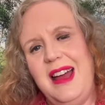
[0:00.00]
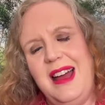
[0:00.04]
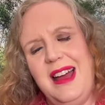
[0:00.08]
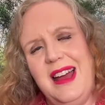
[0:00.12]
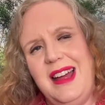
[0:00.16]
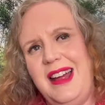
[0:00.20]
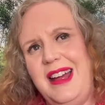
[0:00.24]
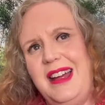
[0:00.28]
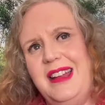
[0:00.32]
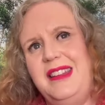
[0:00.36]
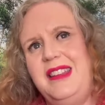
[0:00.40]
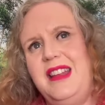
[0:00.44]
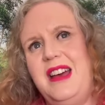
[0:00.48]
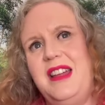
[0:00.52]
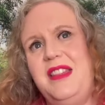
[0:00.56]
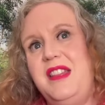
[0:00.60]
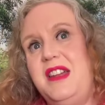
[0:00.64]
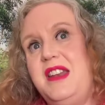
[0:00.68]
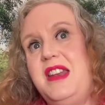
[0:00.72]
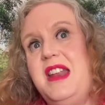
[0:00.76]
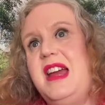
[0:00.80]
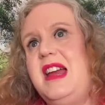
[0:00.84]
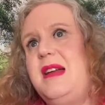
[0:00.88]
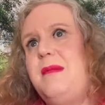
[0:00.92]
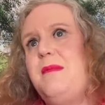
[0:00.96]
and
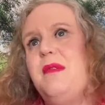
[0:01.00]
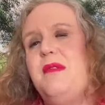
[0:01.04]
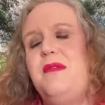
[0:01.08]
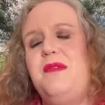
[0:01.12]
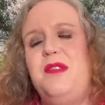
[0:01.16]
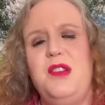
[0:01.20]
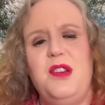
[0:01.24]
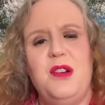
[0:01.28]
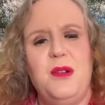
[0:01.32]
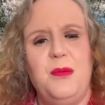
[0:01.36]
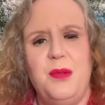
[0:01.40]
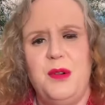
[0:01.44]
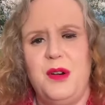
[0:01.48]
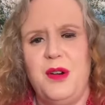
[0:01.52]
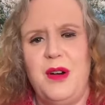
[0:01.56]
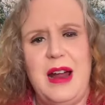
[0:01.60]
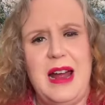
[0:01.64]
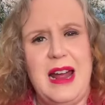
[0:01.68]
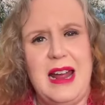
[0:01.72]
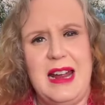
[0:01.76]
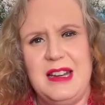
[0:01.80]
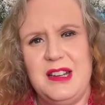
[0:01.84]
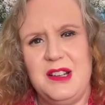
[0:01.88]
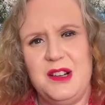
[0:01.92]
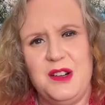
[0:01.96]
the name of the upgrade